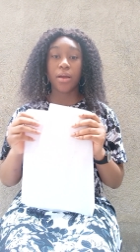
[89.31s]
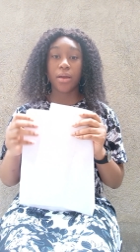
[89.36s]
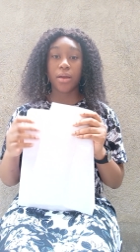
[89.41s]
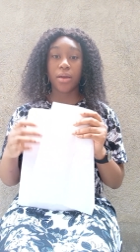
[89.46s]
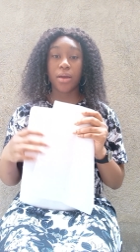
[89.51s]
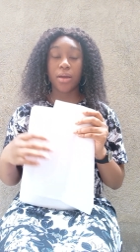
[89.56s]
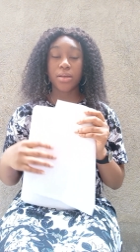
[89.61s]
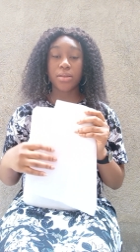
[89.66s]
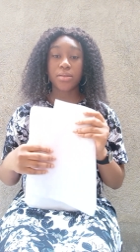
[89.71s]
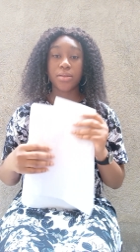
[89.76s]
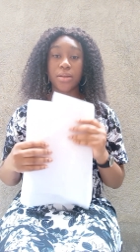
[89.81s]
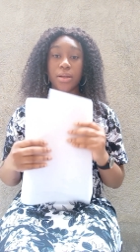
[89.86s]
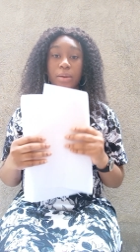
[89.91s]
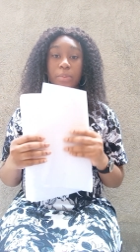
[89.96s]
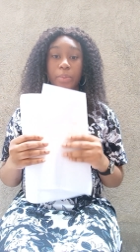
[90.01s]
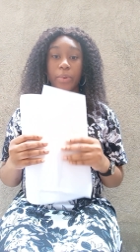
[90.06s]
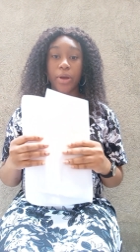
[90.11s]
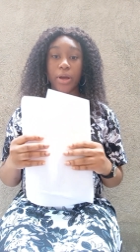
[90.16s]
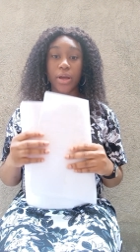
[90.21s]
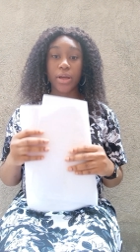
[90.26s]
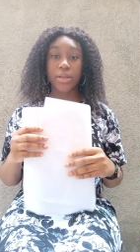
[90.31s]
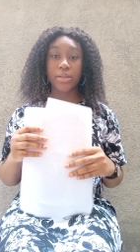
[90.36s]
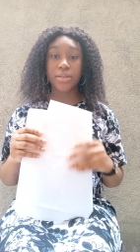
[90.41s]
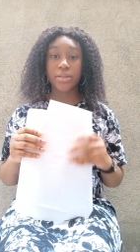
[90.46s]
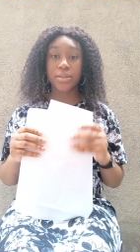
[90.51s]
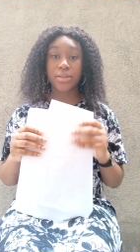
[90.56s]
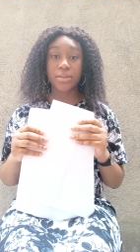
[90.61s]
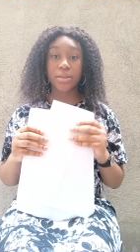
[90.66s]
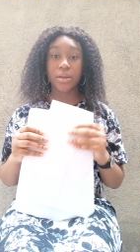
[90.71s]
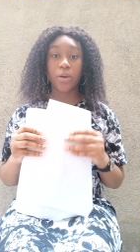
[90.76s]
Yes, Lapa is
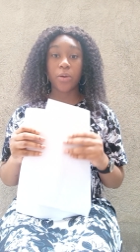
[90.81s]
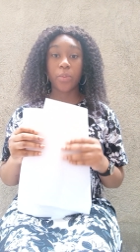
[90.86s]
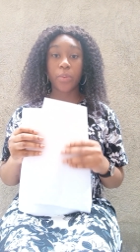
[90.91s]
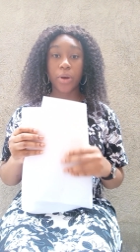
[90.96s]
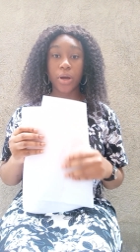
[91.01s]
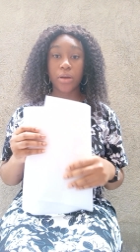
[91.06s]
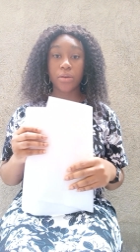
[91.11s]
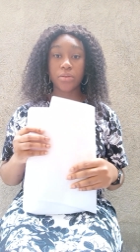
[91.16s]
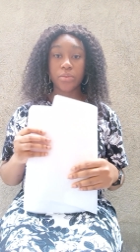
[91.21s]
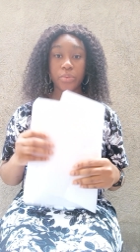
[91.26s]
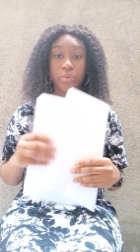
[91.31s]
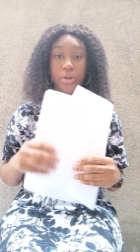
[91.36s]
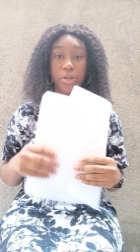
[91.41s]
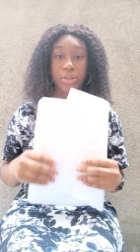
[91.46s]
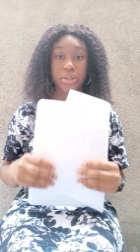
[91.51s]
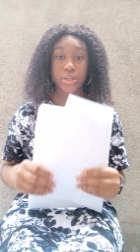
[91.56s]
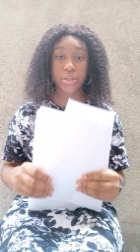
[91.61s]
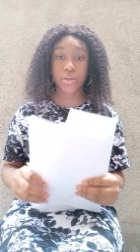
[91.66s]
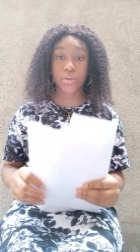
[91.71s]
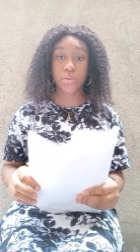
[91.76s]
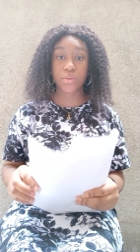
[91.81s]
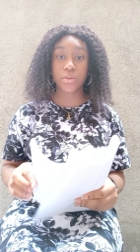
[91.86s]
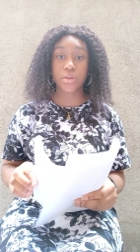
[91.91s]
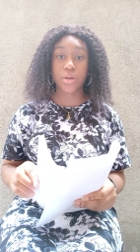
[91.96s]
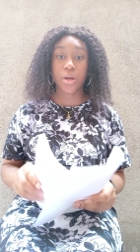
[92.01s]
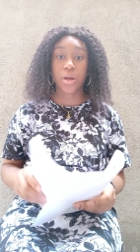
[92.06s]
in Sao Paulo, Brazil.